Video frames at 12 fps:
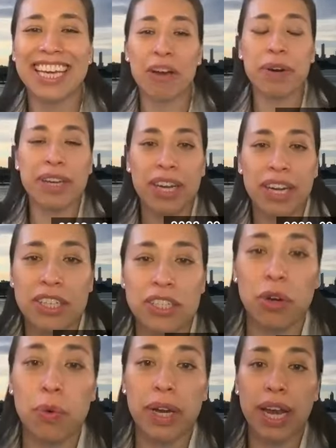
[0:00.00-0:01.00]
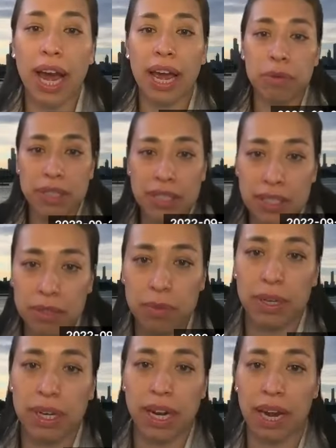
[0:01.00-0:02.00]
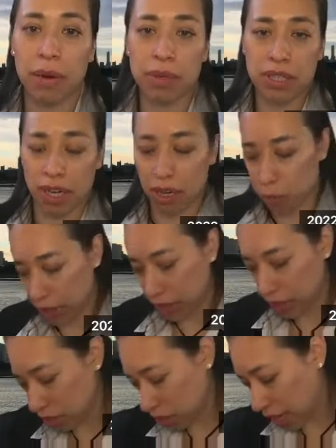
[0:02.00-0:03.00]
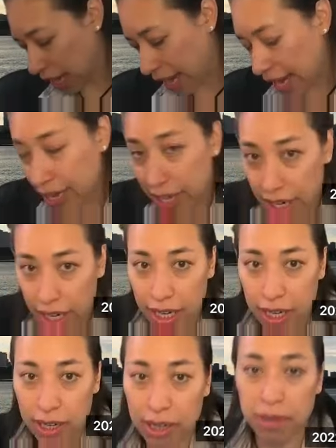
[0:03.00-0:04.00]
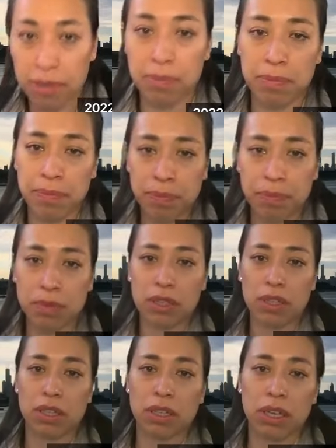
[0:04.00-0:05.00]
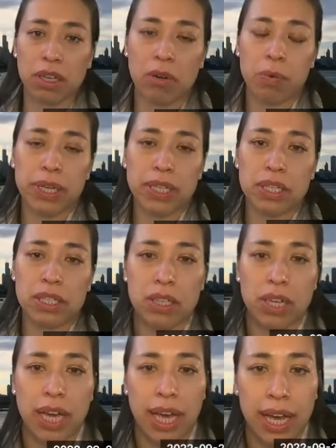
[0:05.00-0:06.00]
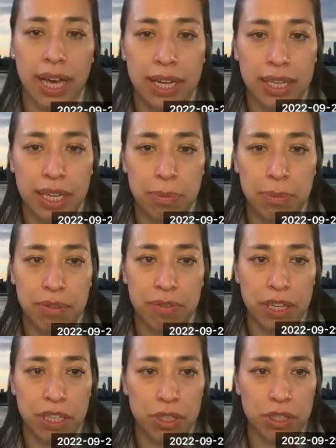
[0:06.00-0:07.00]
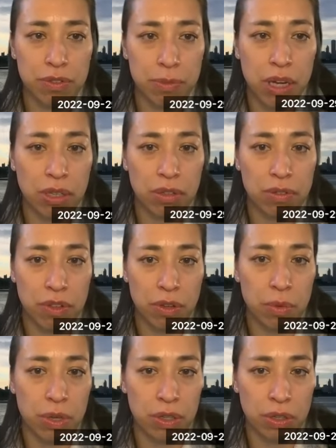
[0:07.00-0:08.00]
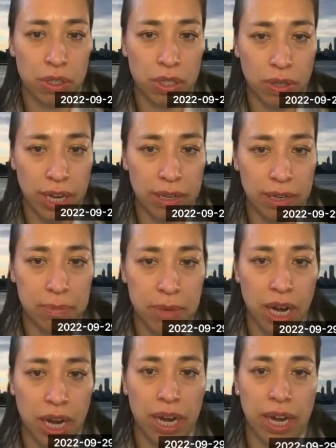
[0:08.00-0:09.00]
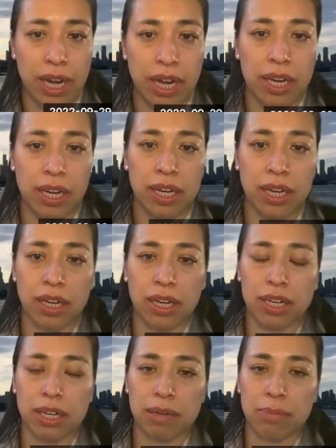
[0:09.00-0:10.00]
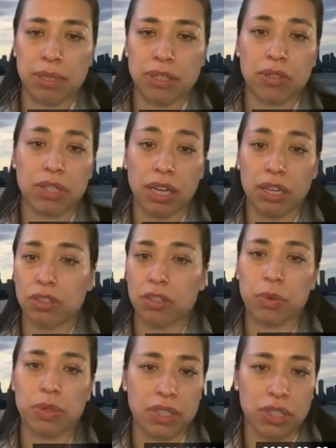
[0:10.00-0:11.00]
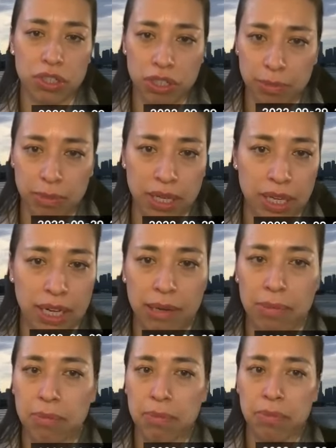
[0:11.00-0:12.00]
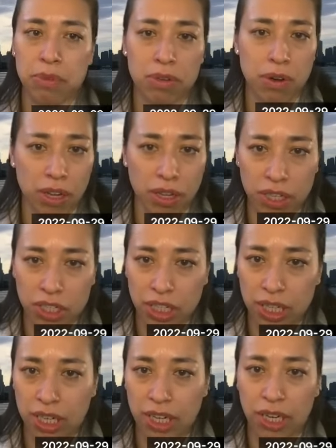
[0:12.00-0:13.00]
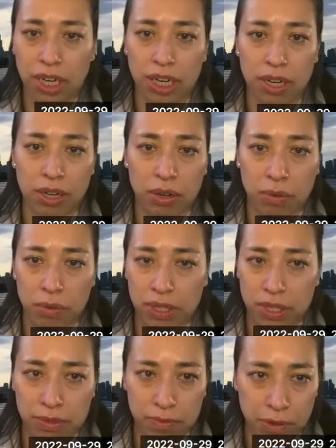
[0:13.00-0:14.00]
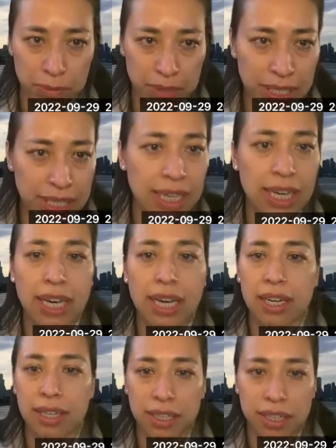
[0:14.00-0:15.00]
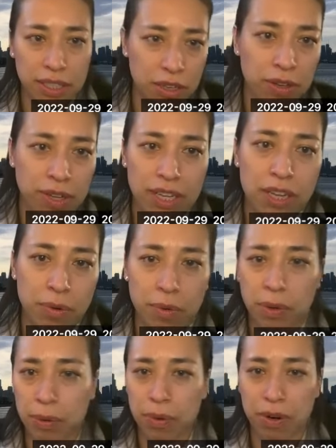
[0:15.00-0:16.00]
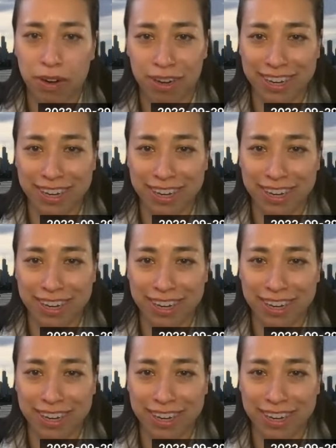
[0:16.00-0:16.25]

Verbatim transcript: yeah, when, so okay. when I was when I was on, we still had um, we still had uh, professors from all over the world. So, like, my uh, skeletal was in Germany, neurology was from India. You know, they were we were